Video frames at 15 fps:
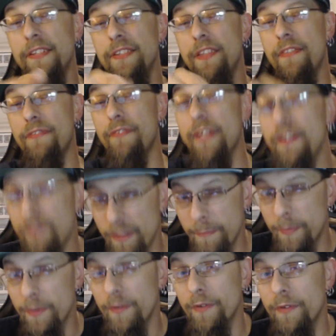the
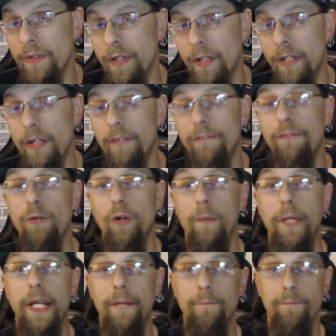Threadripper uh,
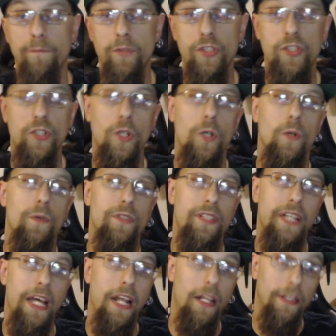format. So it's
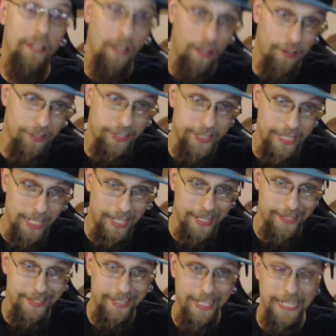got a large
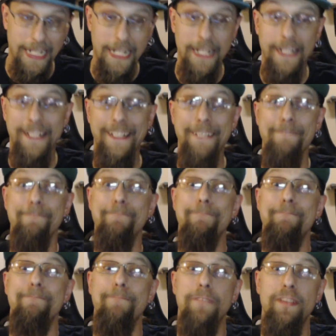die set on it.
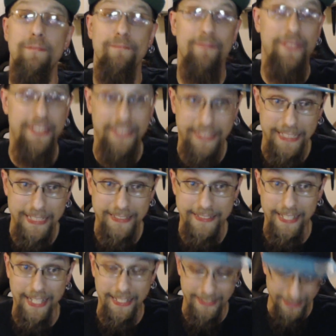This
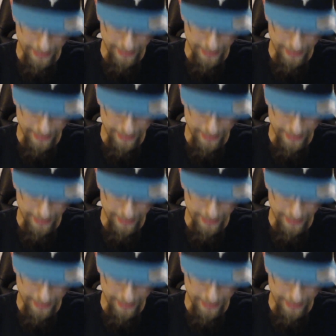die set